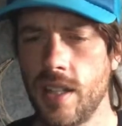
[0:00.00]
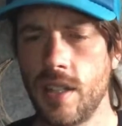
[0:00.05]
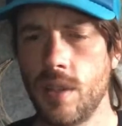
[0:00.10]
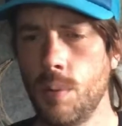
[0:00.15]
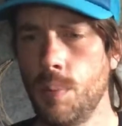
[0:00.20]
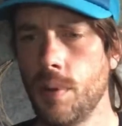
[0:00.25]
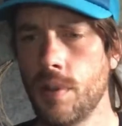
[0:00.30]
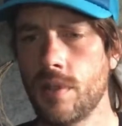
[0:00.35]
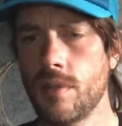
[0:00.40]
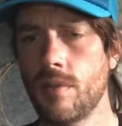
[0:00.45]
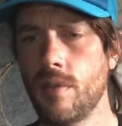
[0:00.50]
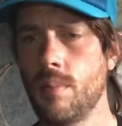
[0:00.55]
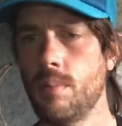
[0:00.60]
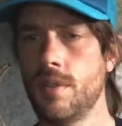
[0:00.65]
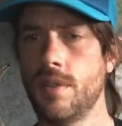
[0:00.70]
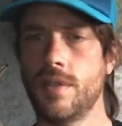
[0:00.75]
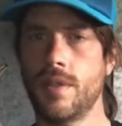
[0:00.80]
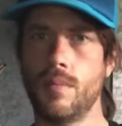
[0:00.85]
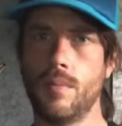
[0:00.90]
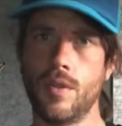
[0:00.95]
up onto
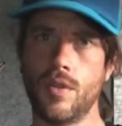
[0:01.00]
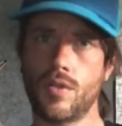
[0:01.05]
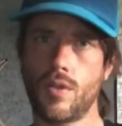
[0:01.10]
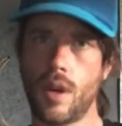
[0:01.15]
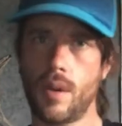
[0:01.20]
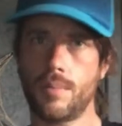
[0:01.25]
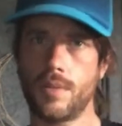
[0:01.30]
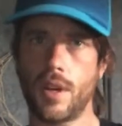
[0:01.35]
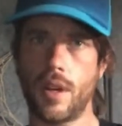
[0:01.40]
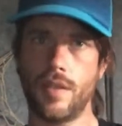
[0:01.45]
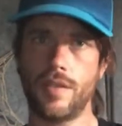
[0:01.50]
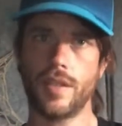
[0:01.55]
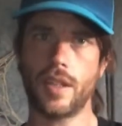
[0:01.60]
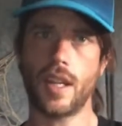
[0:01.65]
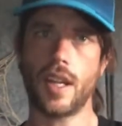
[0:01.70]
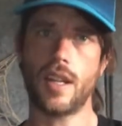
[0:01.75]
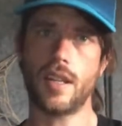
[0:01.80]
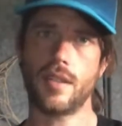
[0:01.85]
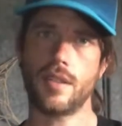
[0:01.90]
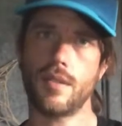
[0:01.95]
Robinson, we dropped off
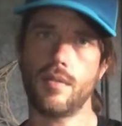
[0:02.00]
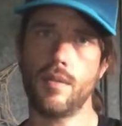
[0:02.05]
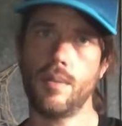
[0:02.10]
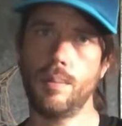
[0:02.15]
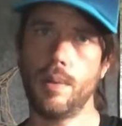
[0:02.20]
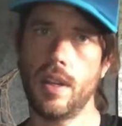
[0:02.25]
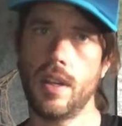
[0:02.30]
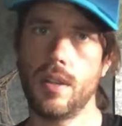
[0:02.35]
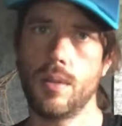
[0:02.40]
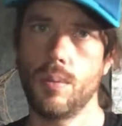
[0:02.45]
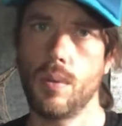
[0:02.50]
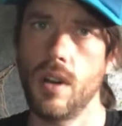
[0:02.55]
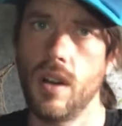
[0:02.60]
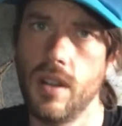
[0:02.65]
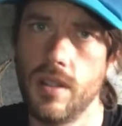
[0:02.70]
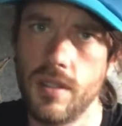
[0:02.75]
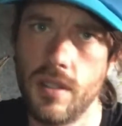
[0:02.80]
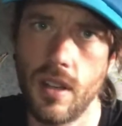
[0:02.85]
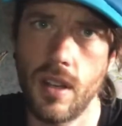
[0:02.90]
to replenish water,